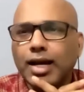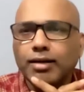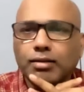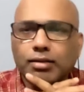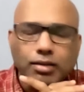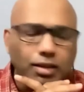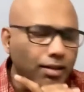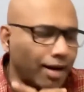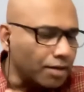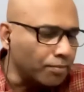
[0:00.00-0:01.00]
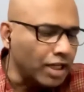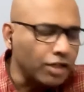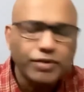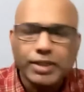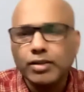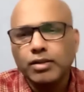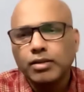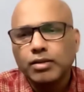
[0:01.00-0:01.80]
the great benefit